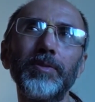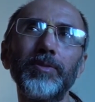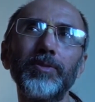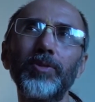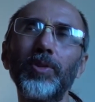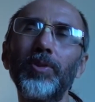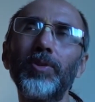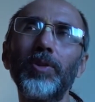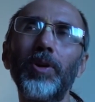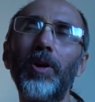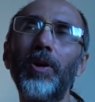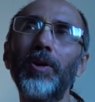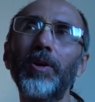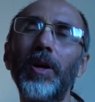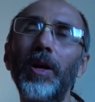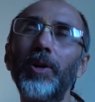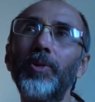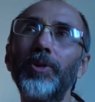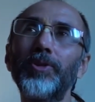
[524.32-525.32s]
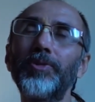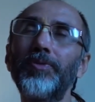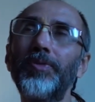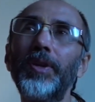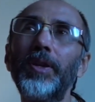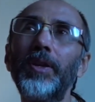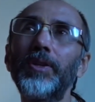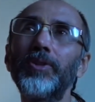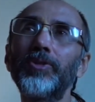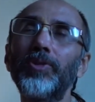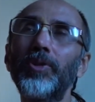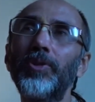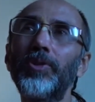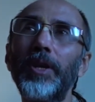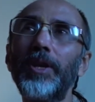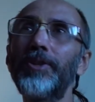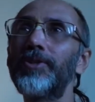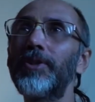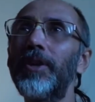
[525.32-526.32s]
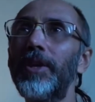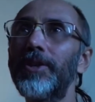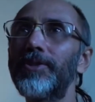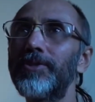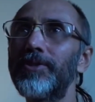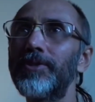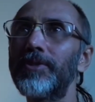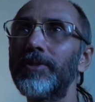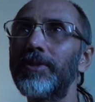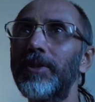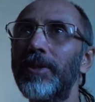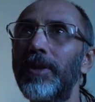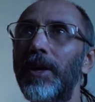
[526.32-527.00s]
So long I was feeling so restless,